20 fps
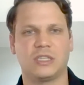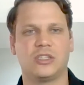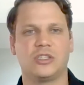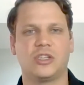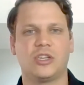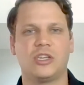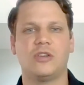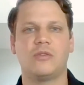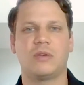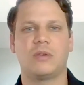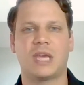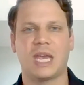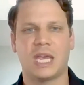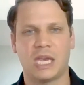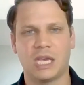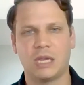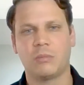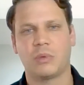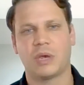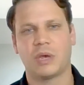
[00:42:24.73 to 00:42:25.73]
so you
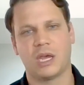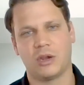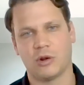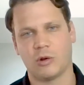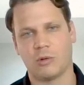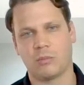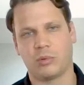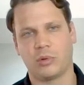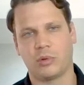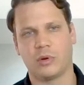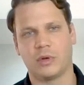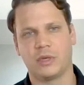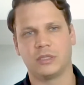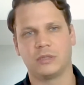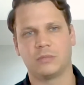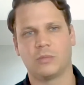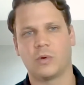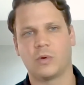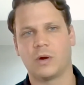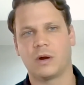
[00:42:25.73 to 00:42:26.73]
can pay your employees
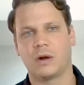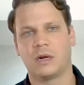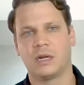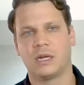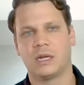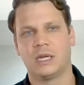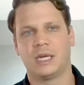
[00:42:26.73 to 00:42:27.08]
more?